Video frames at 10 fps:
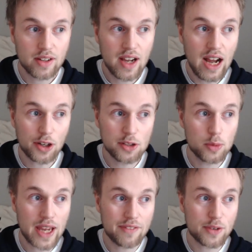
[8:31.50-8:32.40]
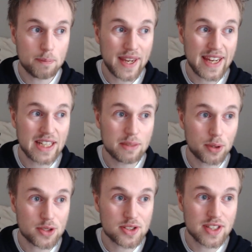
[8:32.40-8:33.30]
how can we ever paint
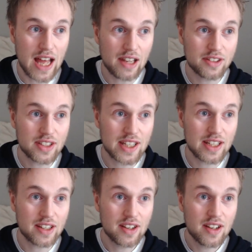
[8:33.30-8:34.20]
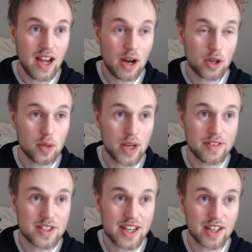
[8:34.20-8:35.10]
personality how can we
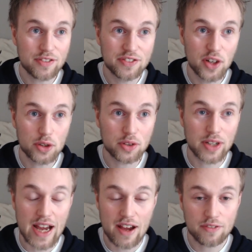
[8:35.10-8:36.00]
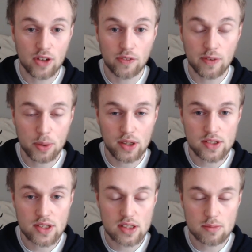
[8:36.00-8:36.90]
ever take a photograph of a
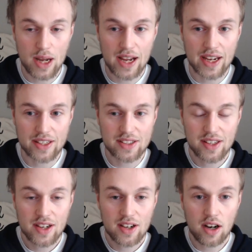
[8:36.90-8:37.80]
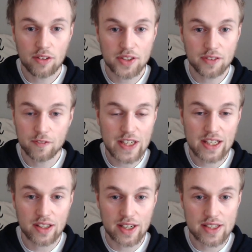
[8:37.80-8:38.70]
person's mind, of their
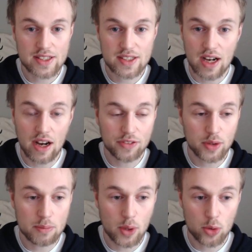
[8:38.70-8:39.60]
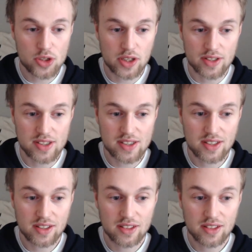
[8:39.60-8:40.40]
feelings, of their emotions?